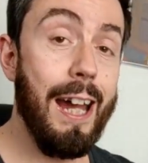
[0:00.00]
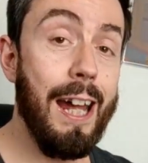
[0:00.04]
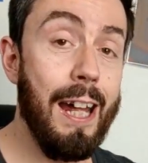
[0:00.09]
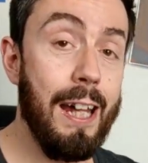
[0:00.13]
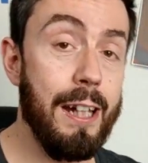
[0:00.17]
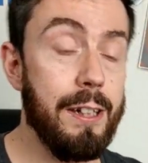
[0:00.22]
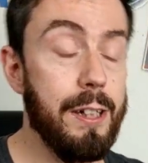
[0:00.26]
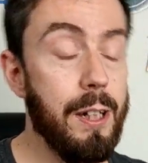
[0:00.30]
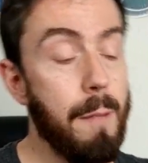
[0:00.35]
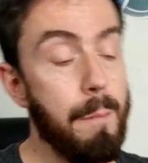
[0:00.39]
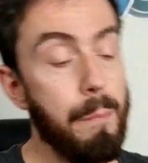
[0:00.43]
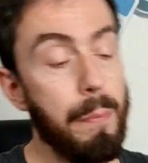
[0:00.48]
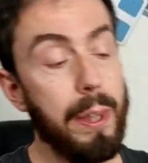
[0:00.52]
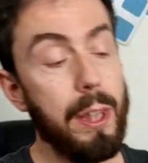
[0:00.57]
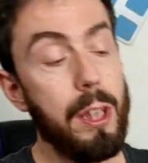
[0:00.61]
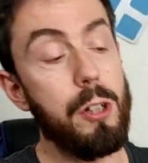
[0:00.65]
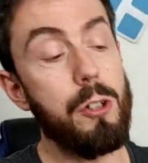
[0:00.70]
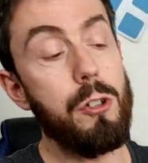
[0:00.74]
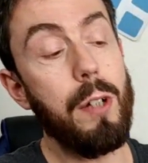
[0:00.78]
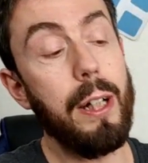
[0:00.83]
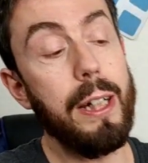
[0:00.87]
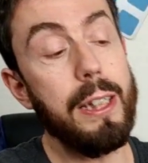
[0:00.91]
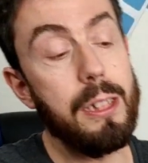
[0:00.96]
And
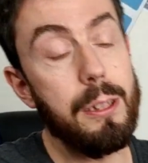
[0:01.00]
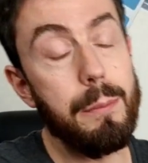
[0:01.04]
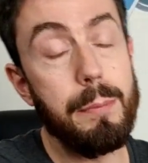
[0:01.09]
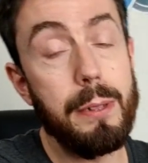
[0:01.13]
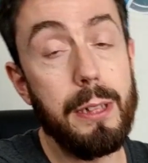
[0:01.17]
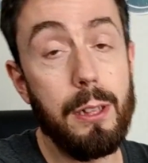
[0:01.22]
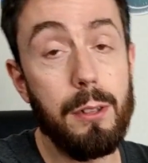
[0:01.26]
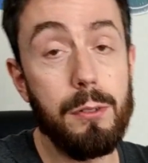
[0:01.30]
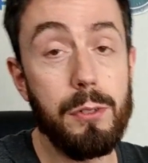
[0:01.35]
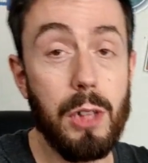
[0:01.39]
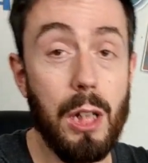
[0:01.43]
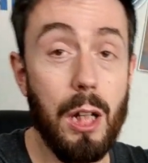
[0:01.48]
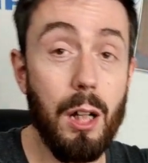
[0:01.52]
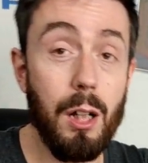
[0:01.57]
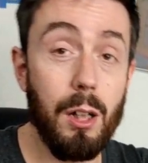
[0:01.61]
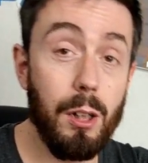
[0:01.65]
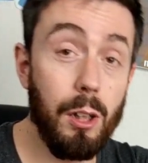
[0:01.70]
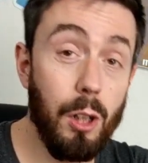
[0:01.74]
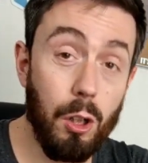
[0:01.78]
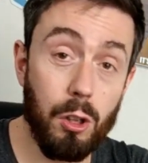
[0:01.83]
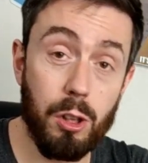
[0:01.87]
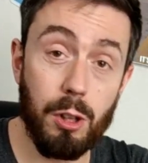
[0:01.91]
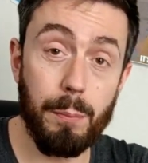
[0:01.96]
the trays themselves are
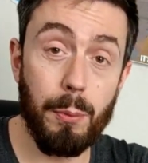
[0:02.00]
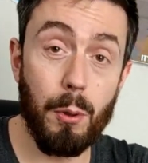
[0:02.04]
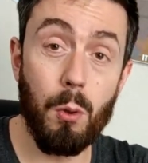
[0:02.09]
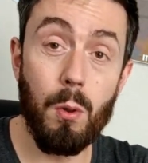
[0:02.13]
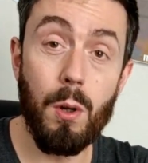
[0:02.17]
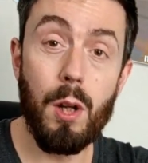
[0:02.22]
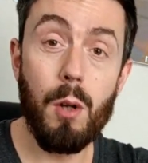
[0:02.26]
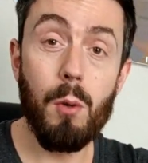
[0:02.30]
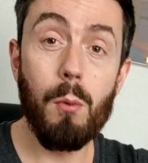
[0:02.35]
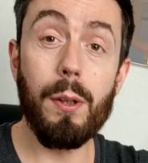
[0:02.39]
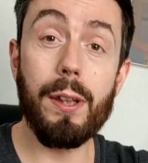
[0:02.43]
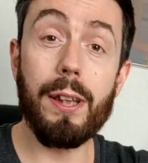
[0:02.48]
lockable,